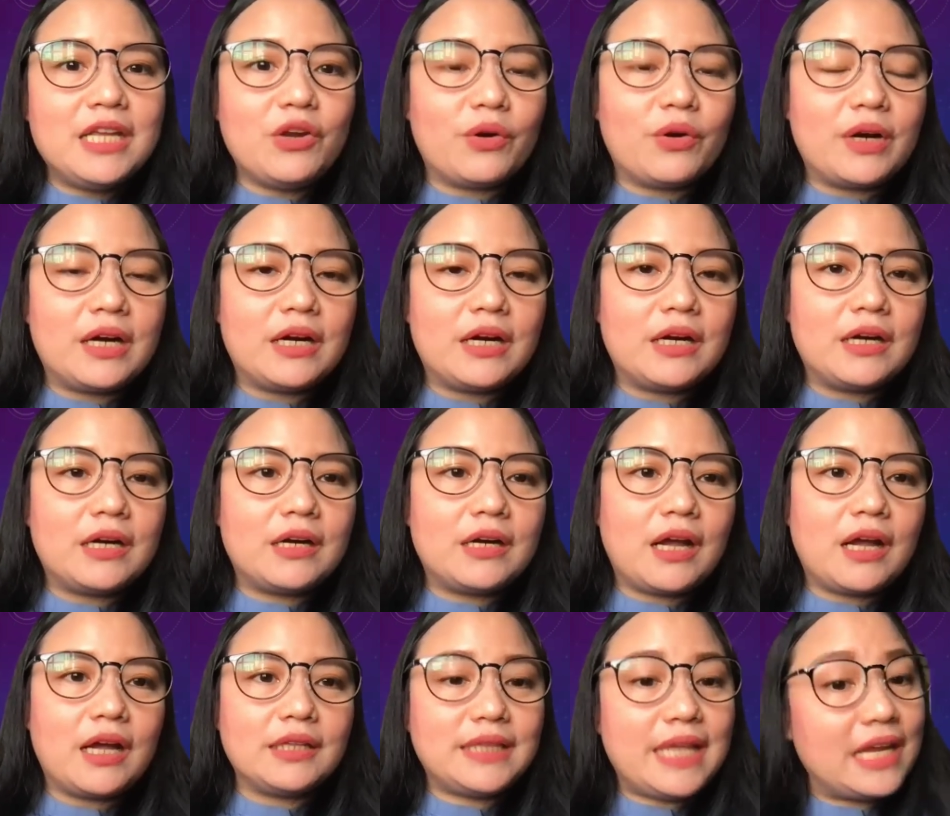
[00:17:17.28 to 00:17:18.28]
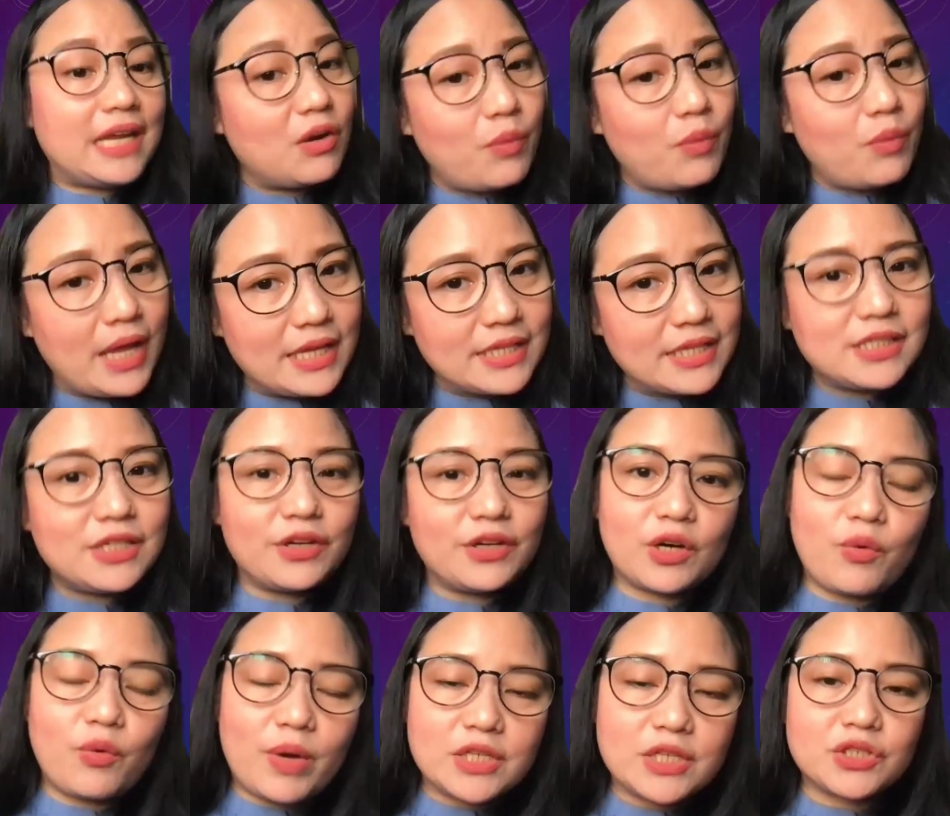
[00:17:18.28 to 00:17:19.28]
your takeaways,
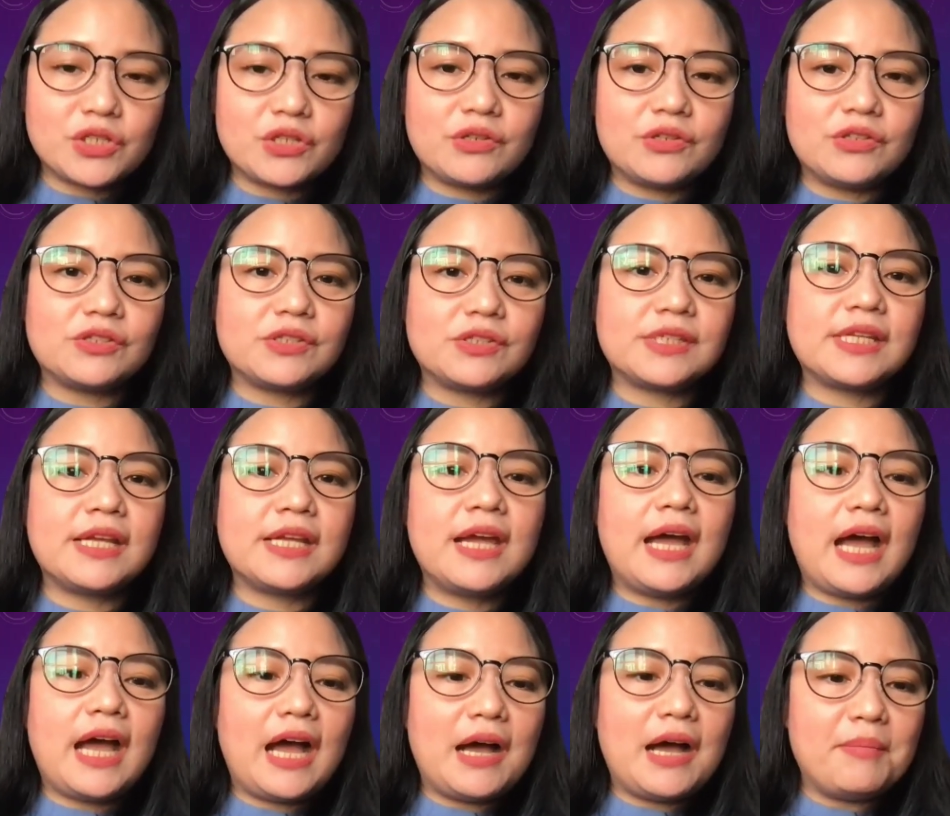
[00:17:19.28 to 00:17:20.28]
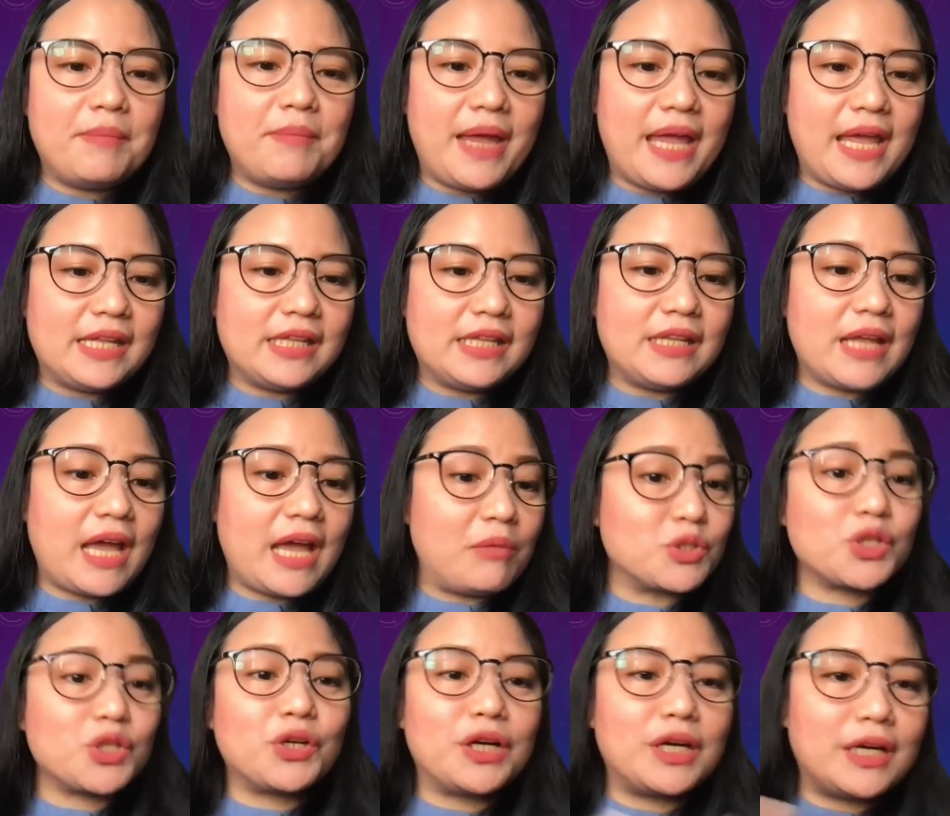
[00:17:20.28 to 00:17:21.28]
your questions, and
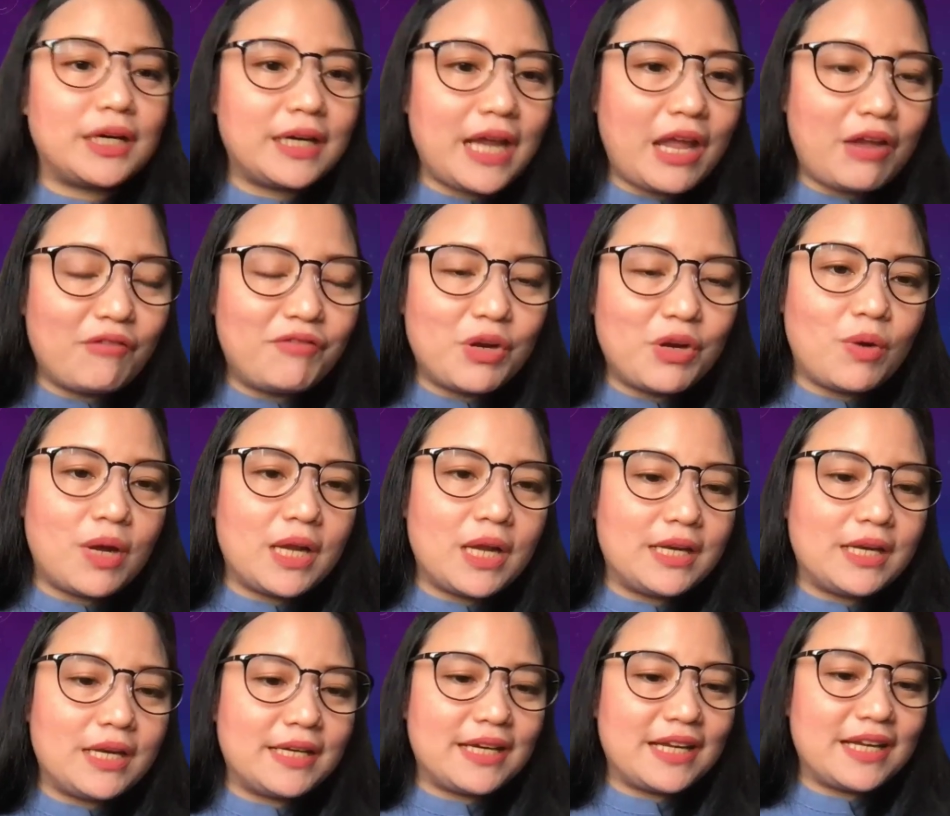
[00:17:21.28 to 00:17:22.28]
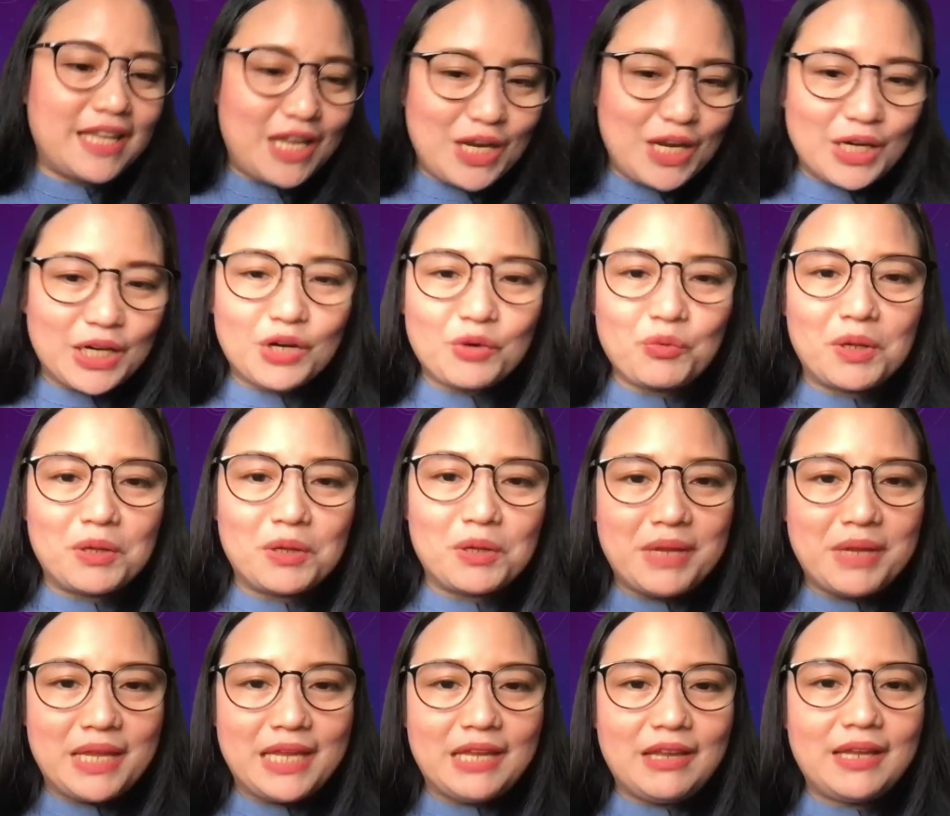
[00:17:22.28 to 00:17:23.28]
I'm sure everyone here will
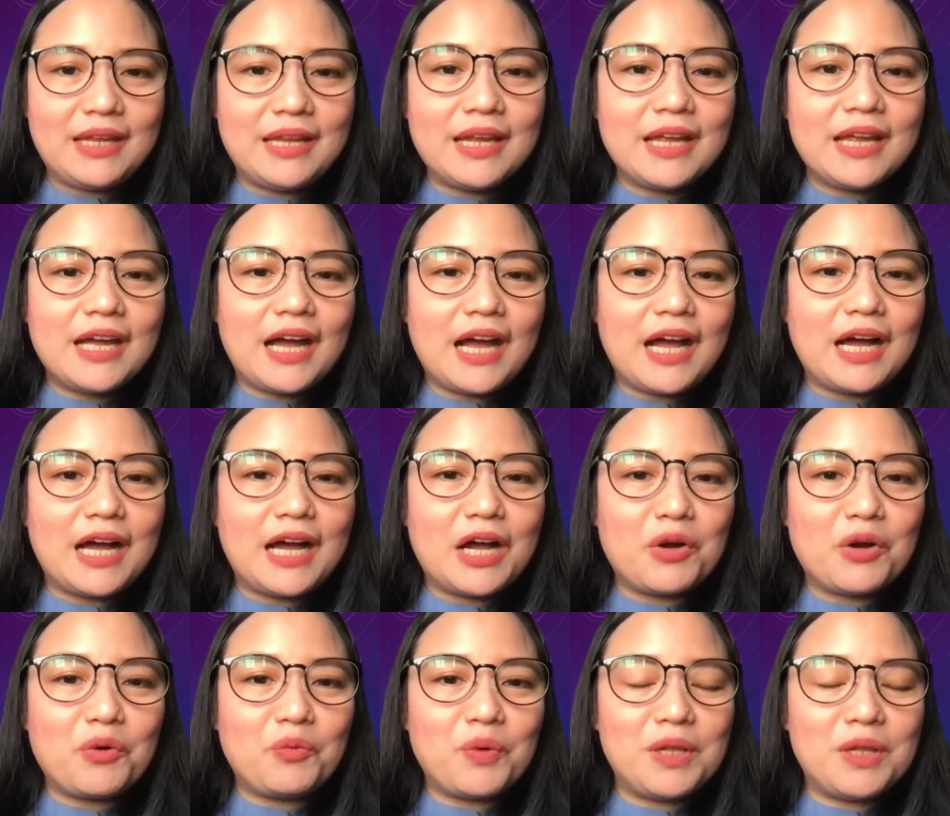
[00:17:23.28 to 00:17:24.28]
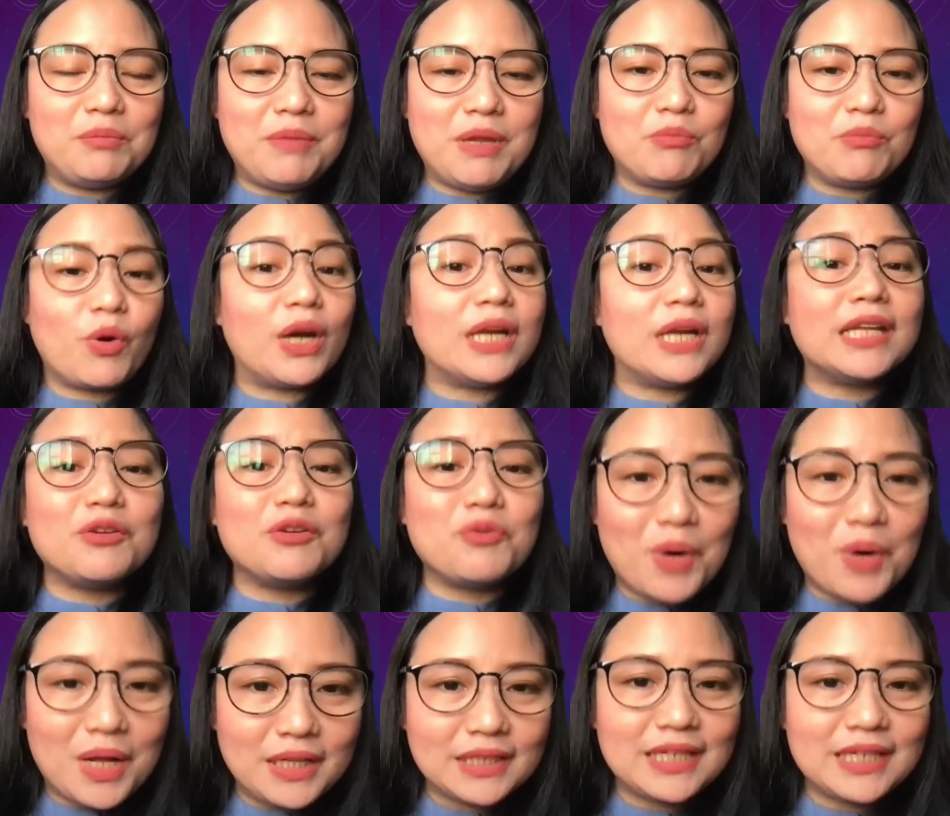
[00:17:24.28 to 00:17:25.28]
be more
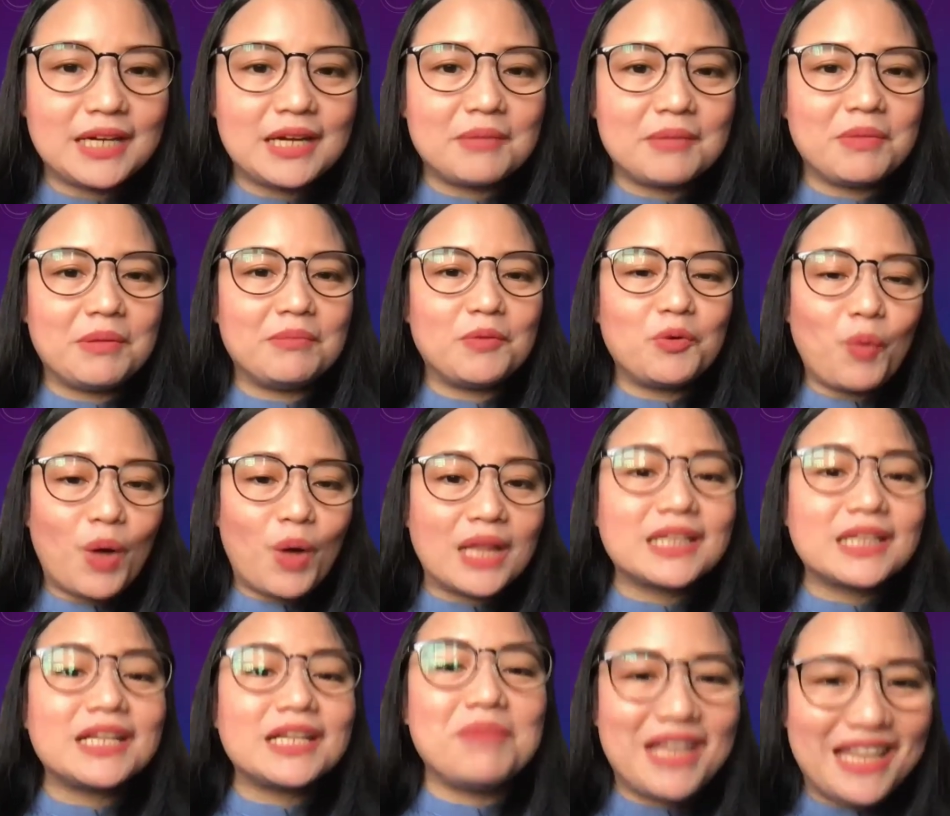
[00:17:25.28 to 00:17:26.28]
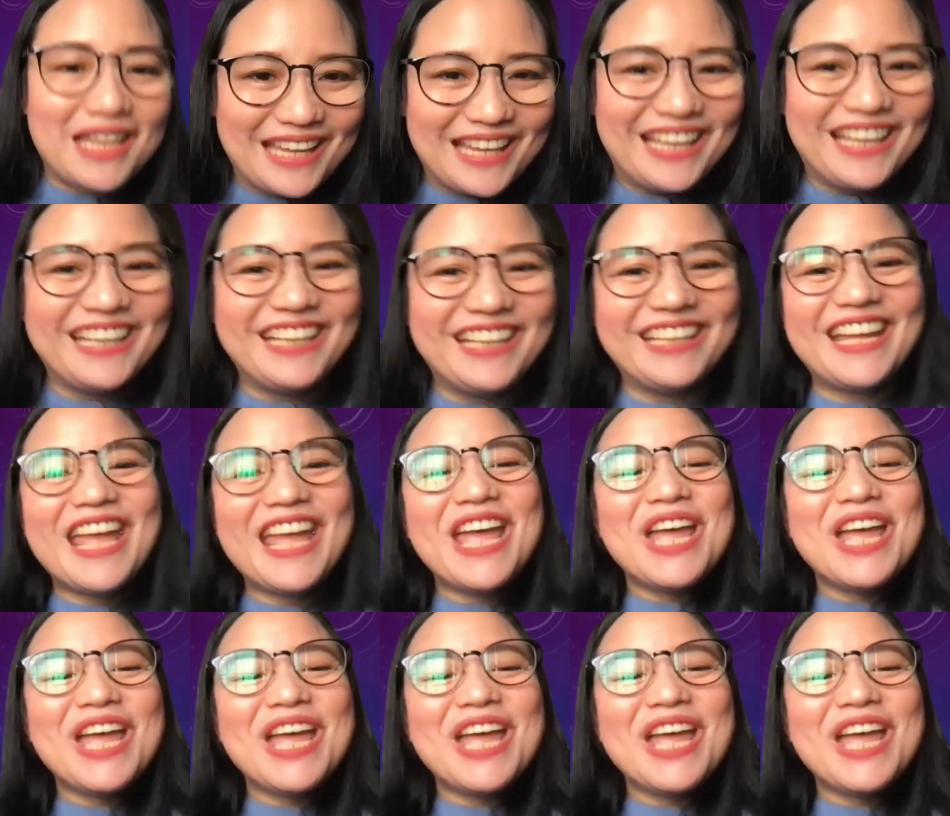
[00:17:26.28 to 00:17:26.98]
than welcoming